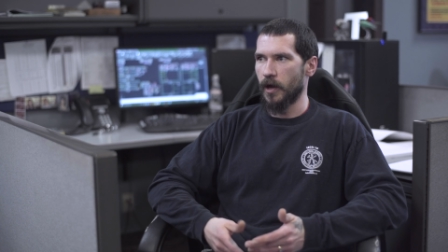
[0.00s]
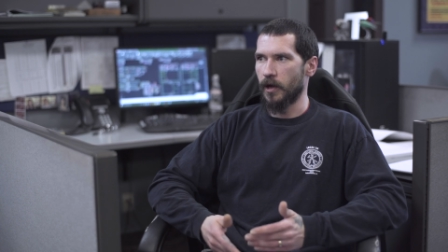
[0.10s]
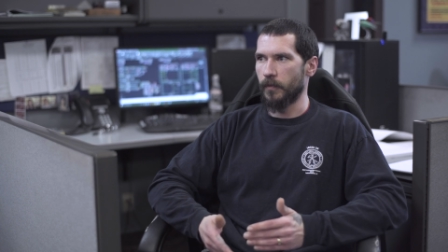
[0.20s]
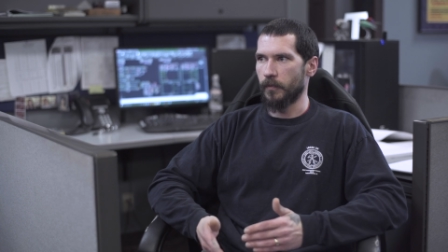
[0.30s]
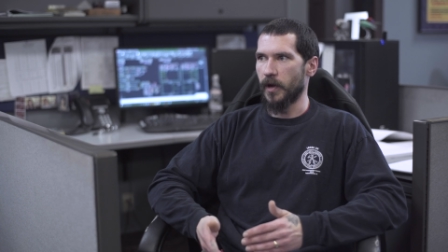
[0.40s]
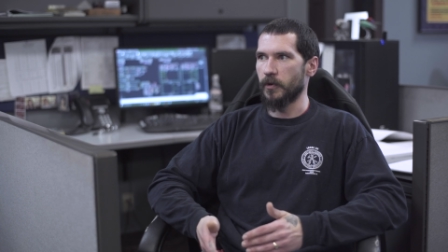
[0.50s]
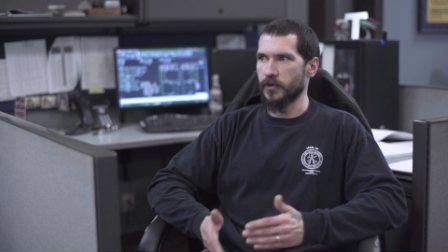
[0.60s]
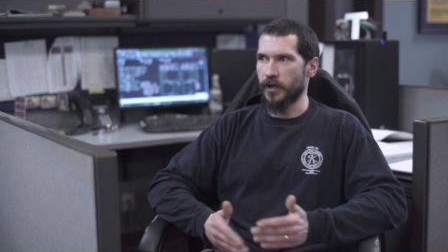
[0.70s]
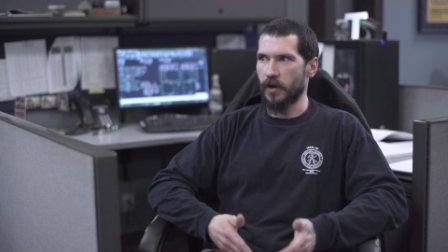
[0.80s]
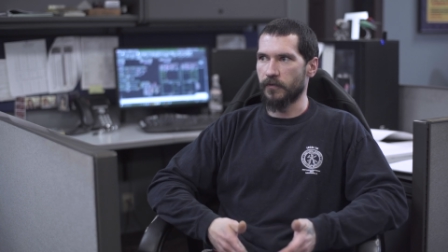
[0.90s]
Um, I
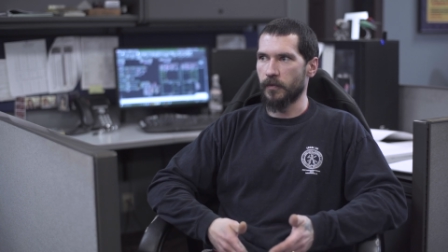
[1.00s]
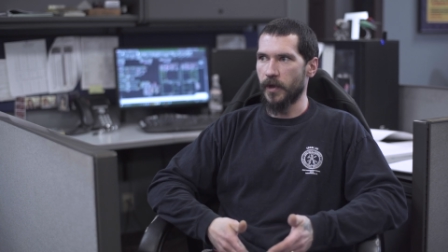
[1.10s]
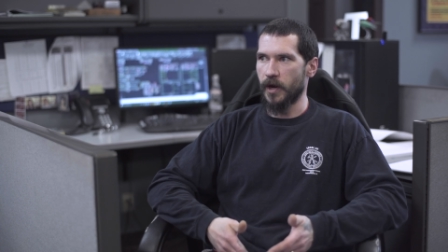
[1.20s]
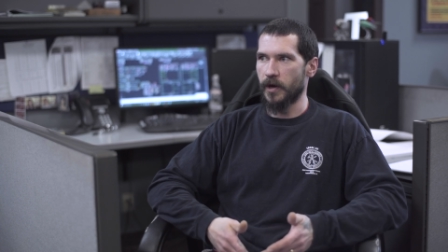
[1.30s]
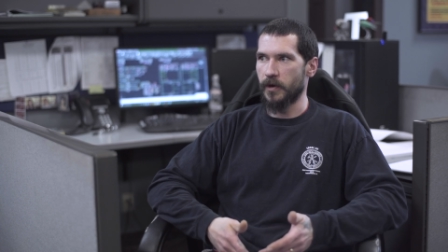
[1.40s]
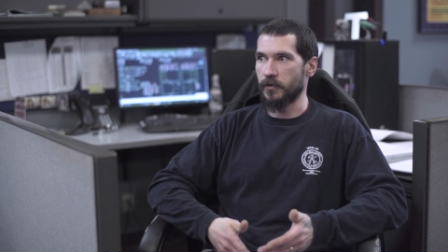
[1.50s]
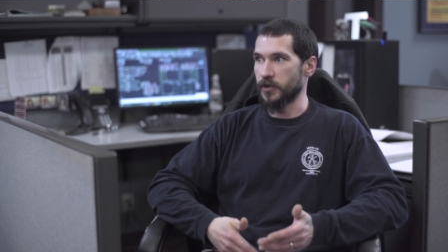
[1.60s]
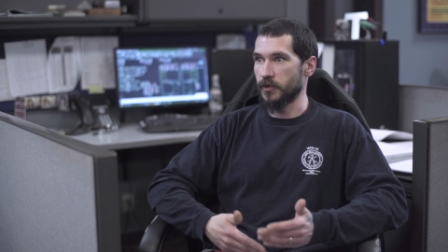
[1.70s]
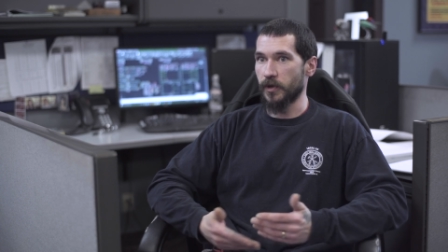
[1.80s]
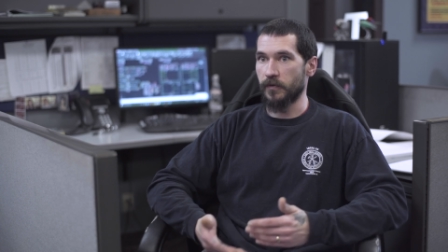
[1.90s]
was laid off from there and was
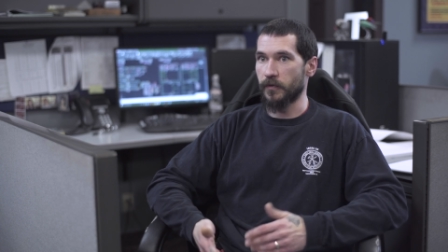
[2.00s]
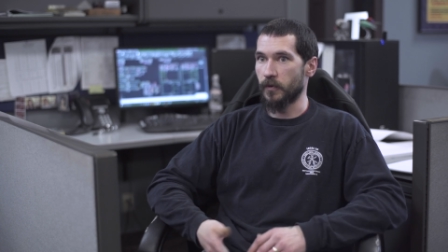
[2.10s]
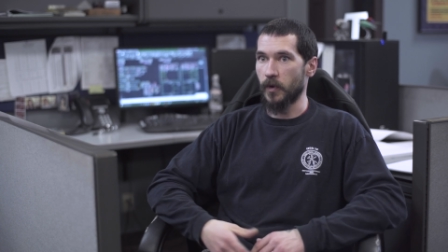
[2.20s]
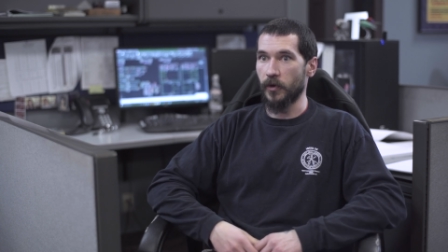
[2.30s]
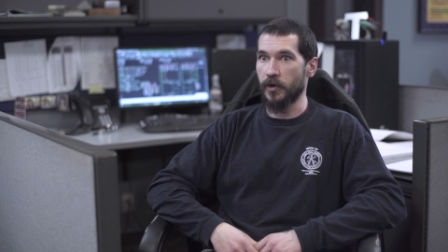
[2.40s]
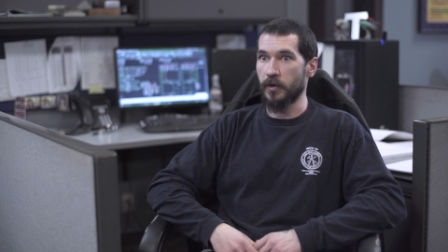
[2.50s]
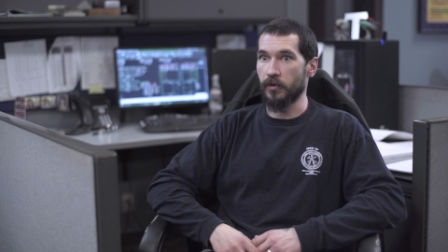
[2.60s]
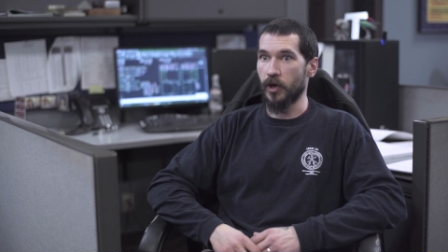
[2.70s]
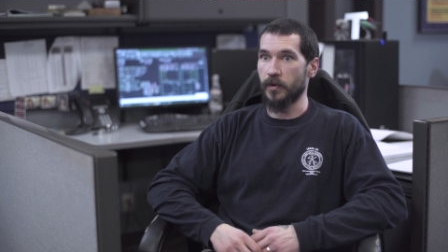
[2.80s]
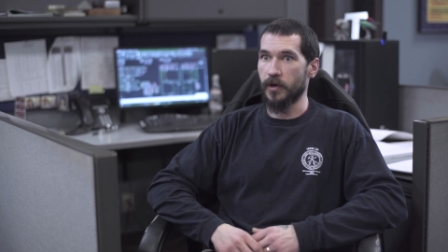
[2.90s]
just looking for welding
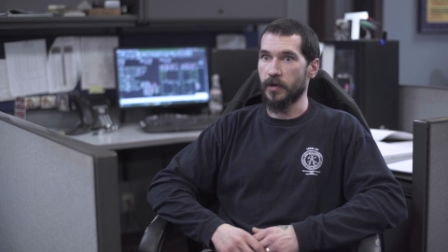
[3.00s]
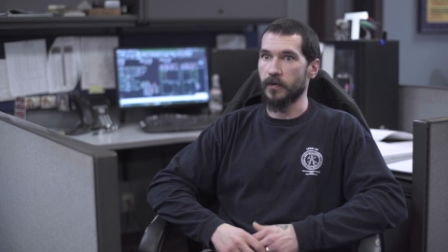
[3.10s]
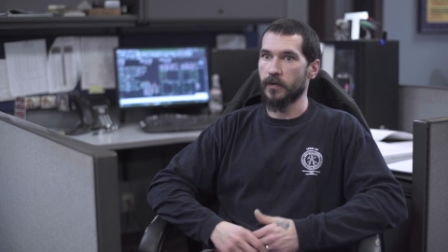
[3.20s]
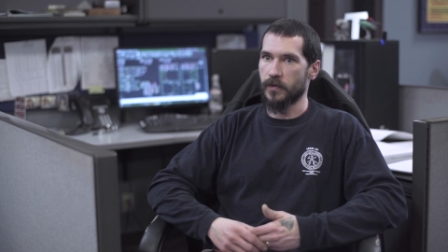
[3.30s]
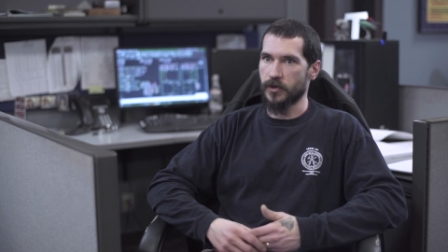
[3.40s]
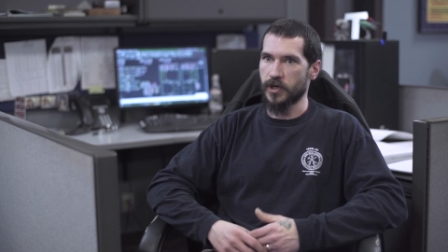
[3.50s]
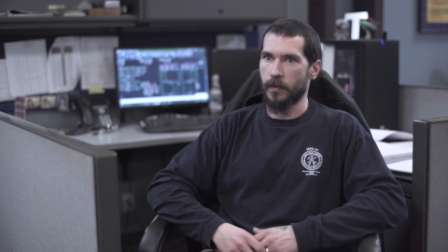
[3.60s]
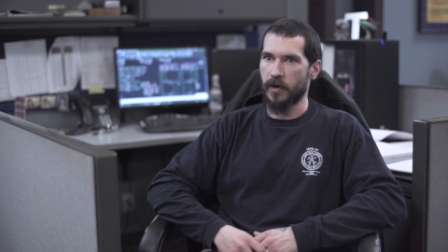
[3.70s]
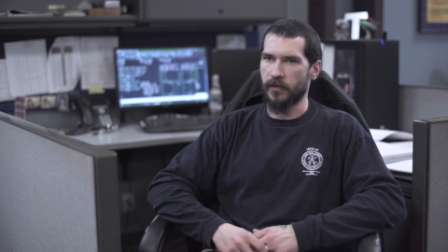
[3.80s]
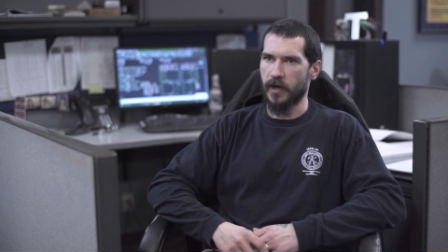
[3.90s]
employment, and the
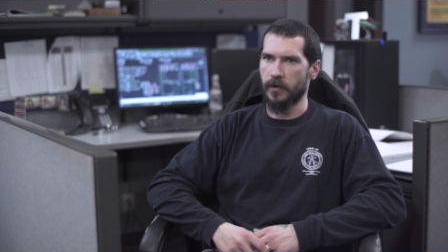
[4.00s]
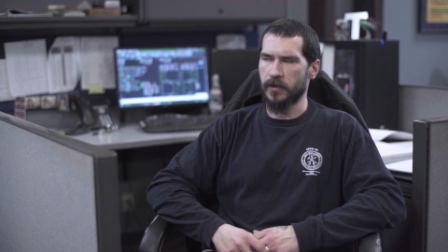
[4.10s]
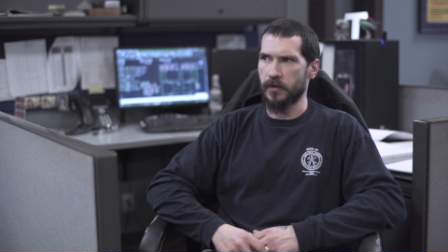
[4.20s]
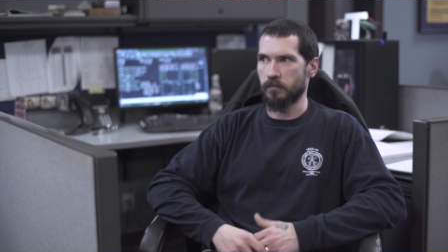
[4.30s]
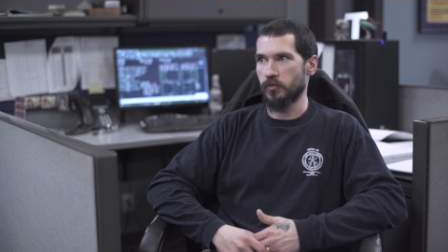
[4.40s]
shop I found in